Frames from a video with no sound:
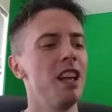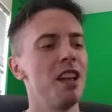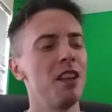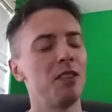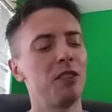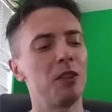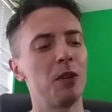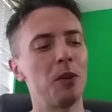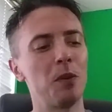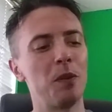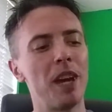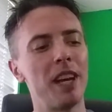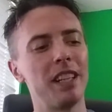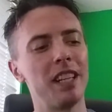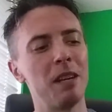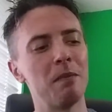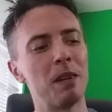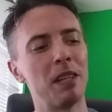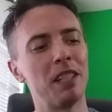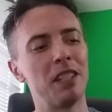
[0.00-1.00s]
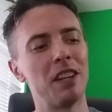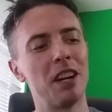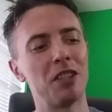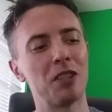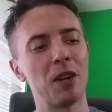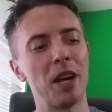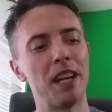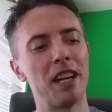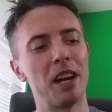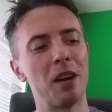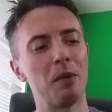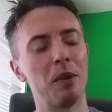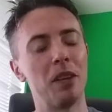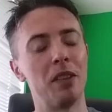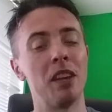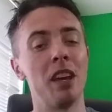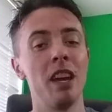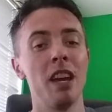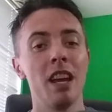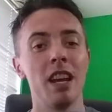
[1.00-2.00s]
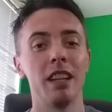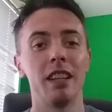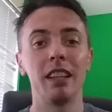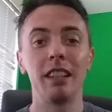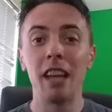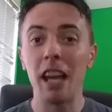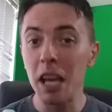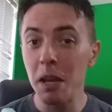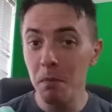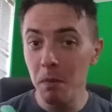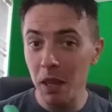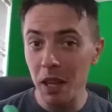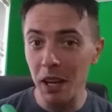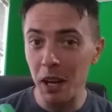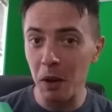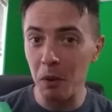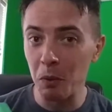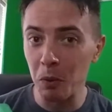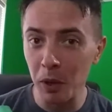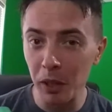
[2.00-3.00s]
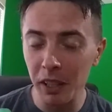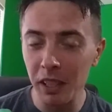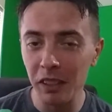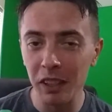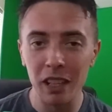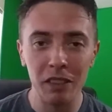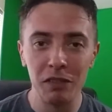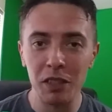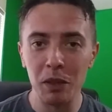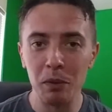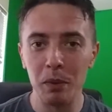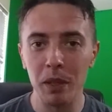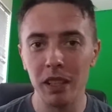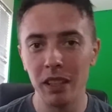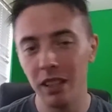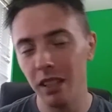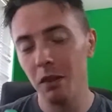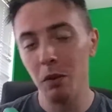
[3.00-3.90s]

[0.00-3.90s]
So that game I did not try it out with. The game that I really loved it with